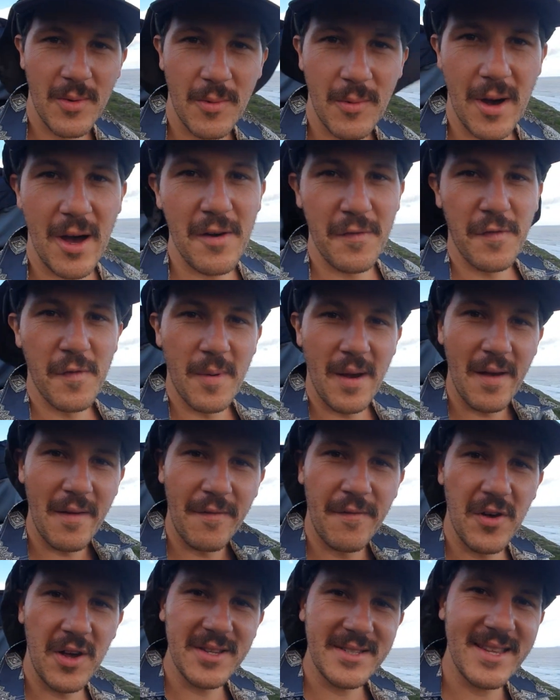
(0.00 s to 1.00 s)
Well, for my
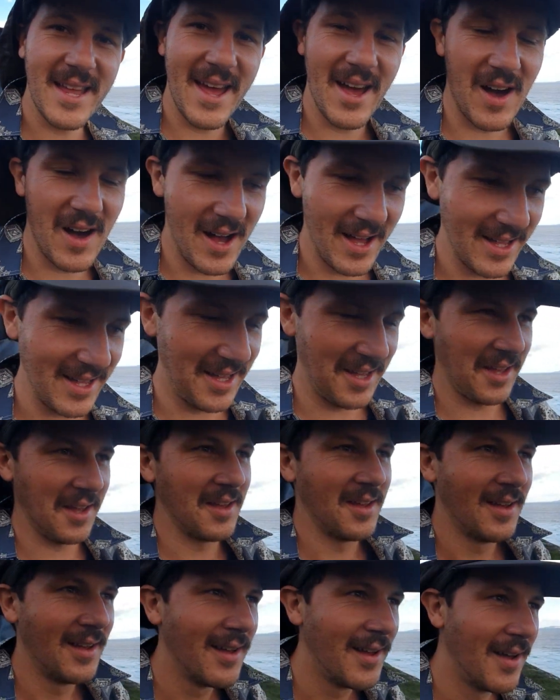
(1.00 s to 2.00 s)
first day hiking,
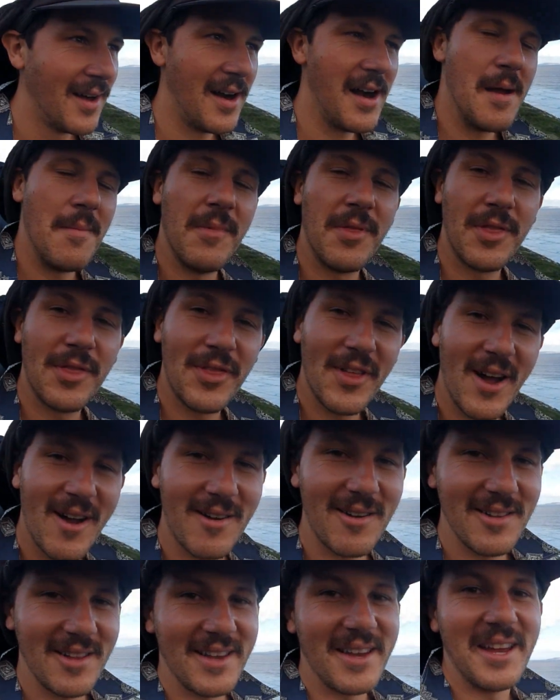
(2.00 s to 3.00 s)
I'm
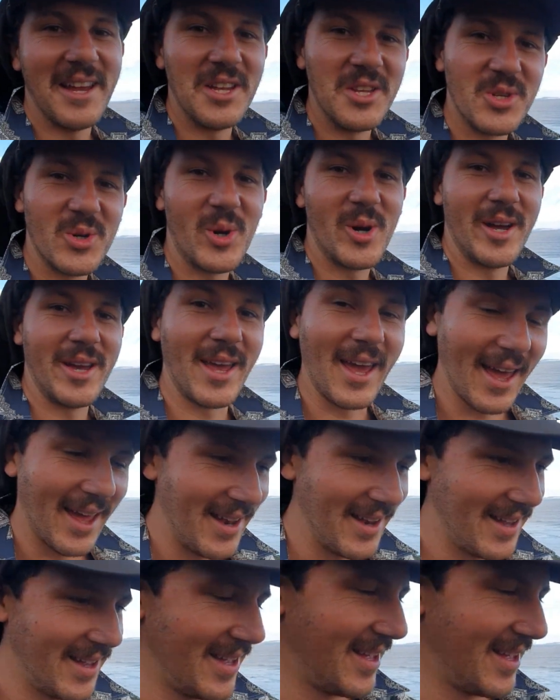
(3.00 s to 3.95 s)
thoroughly enjoying it.